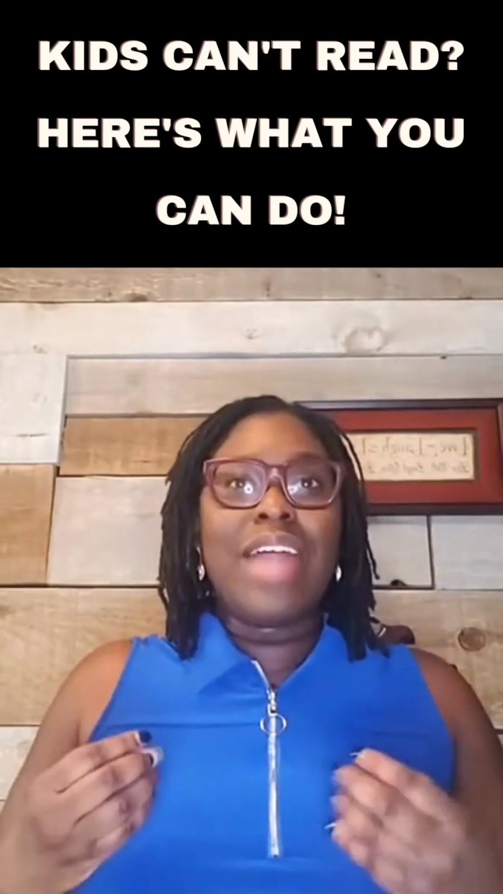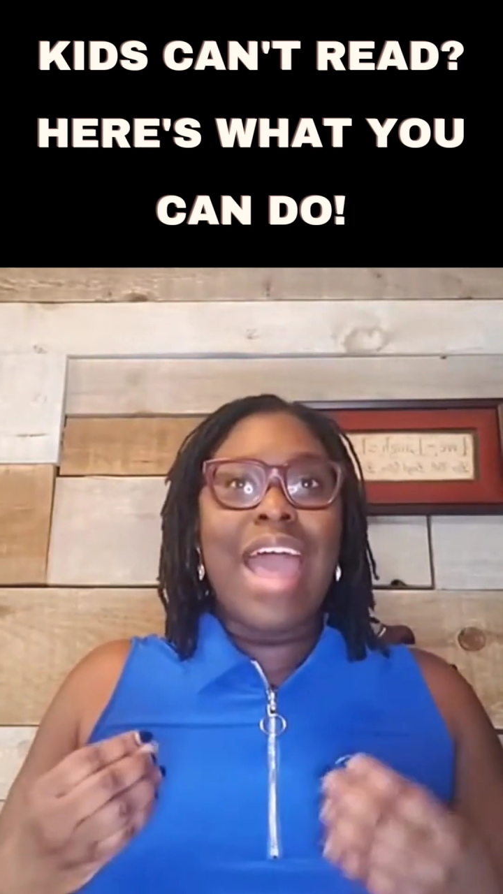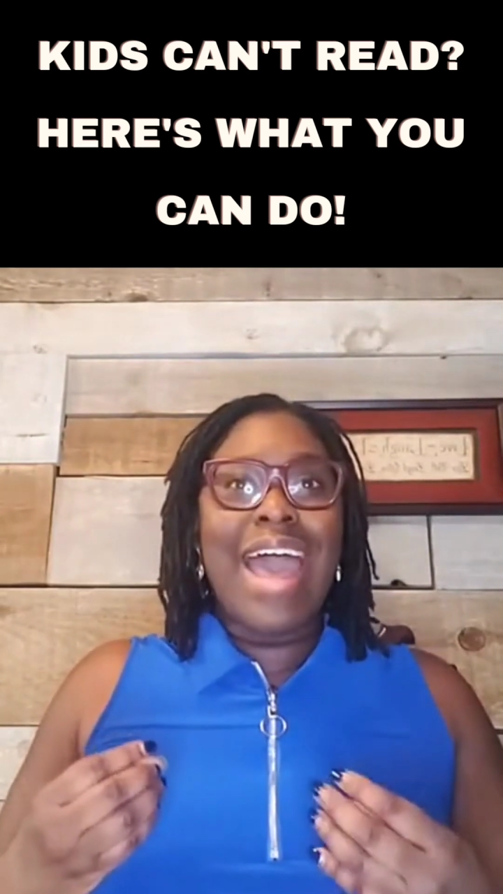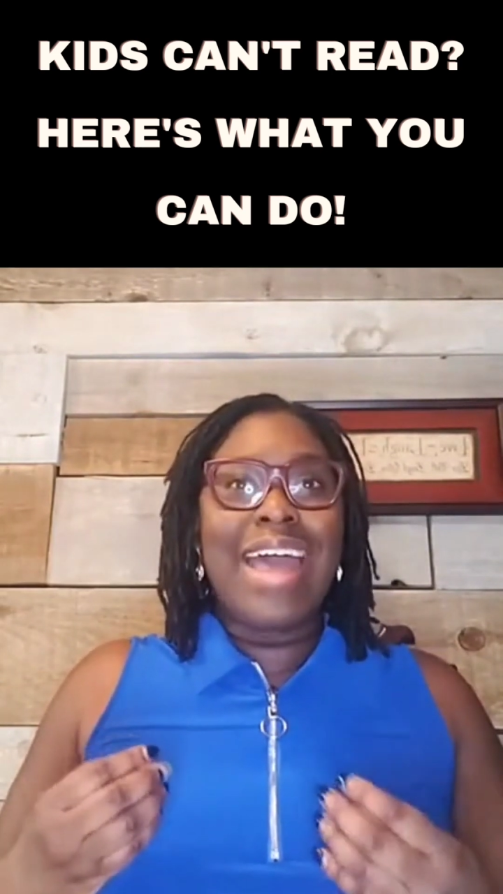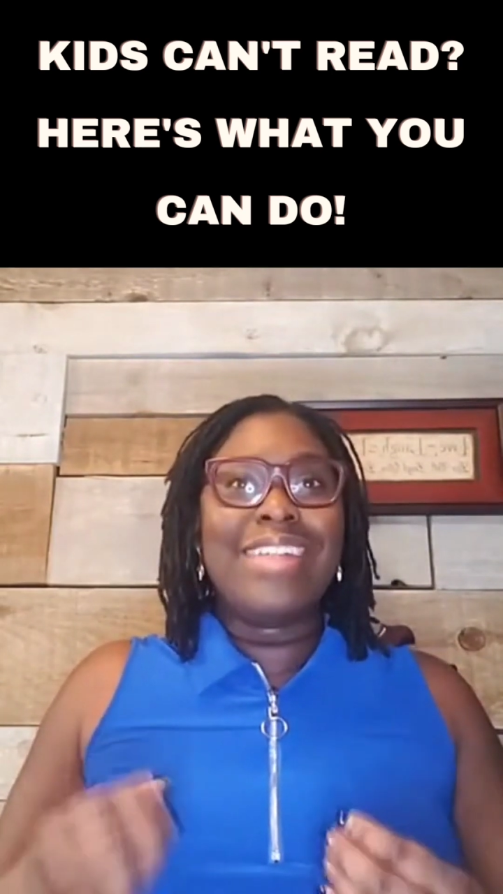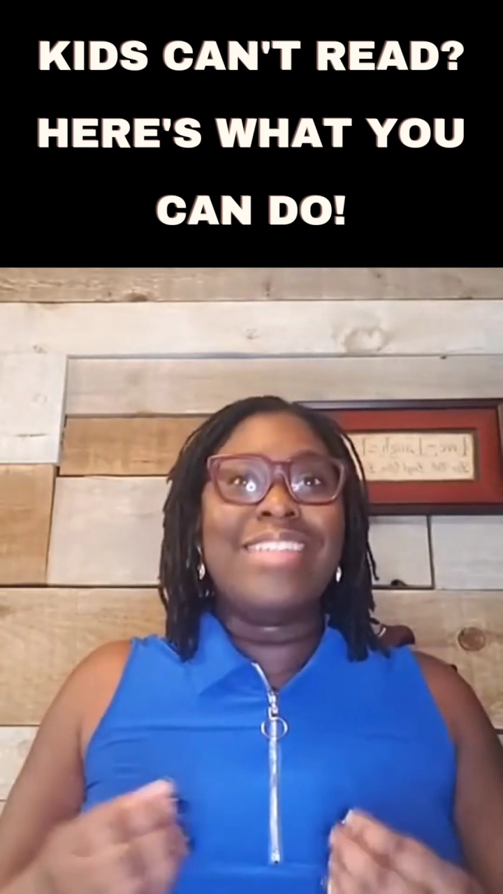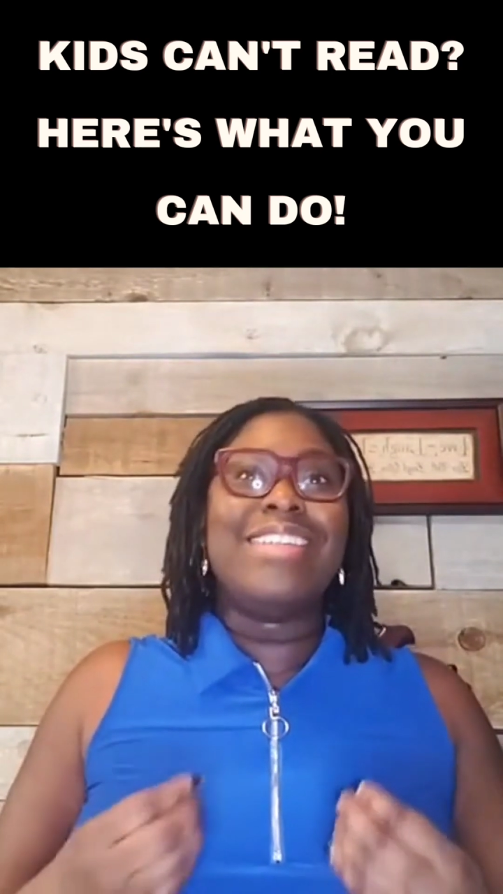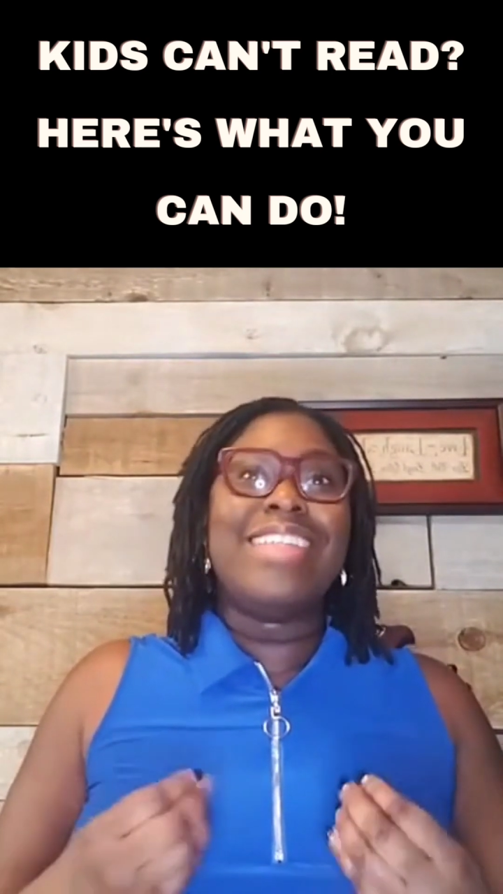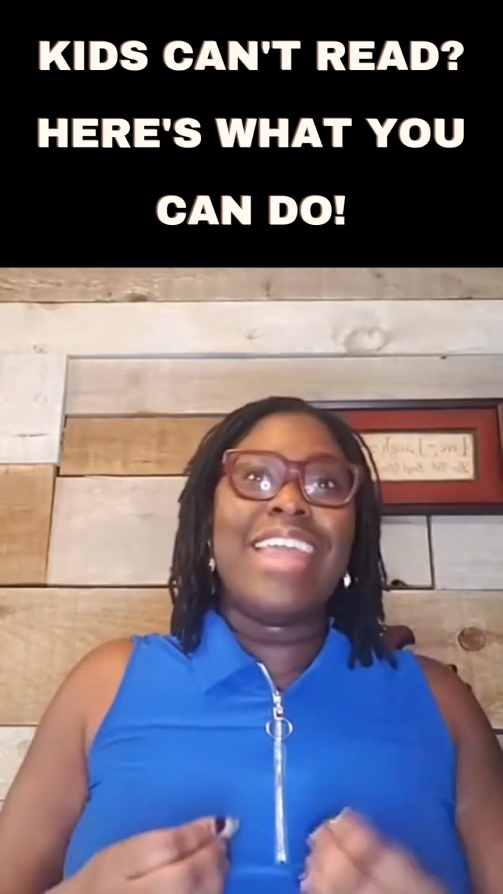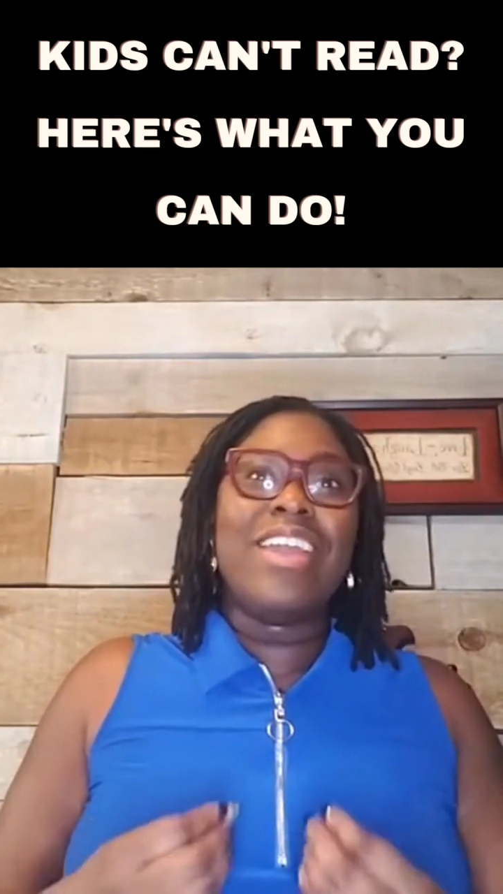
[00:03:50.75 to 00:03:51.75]
as
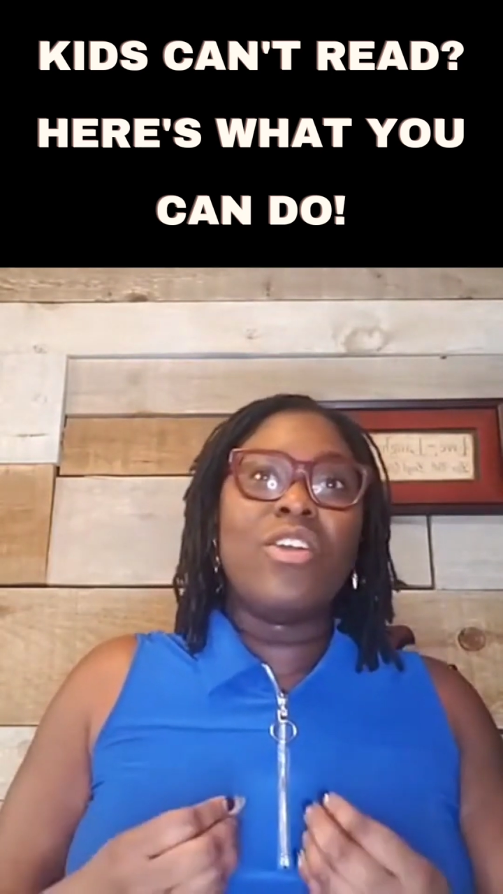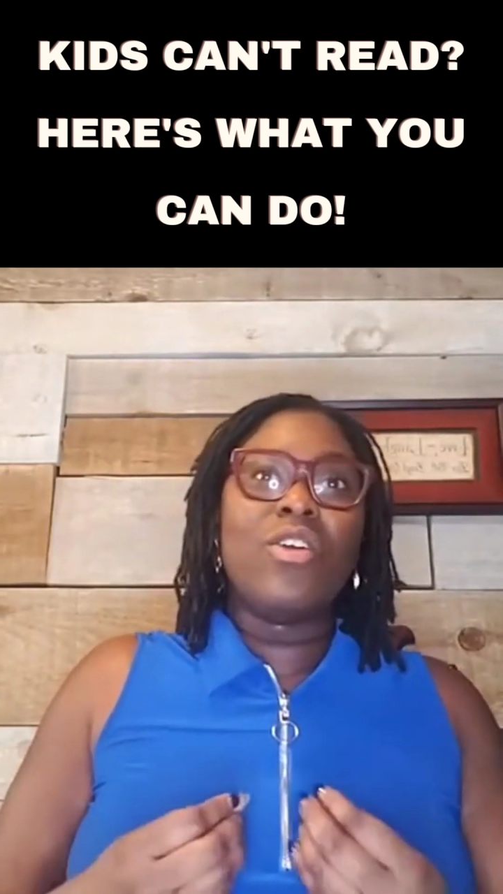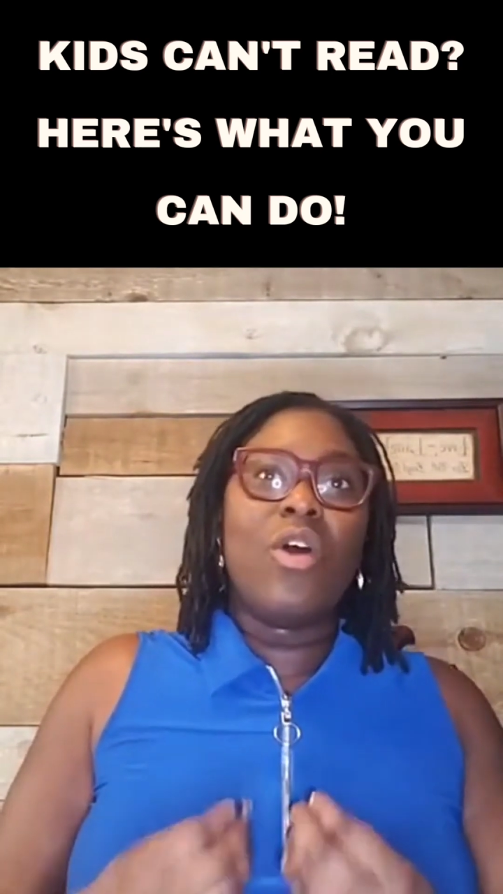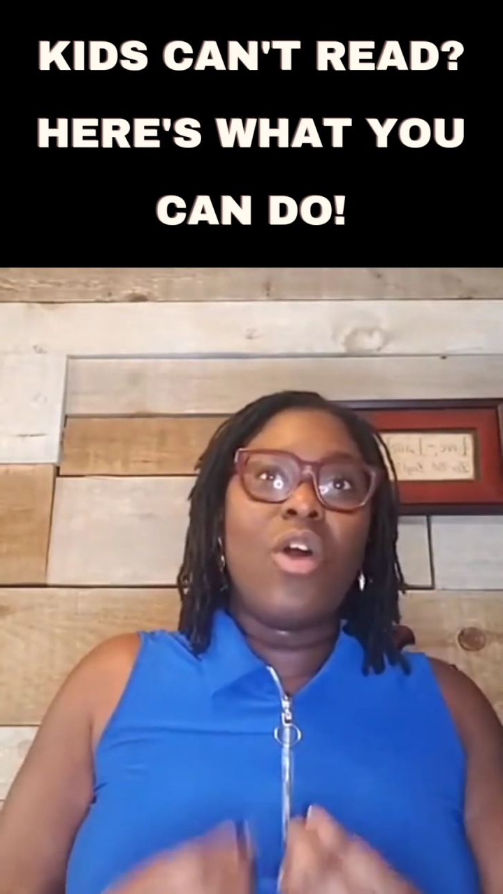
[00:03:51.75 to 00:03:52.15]
they are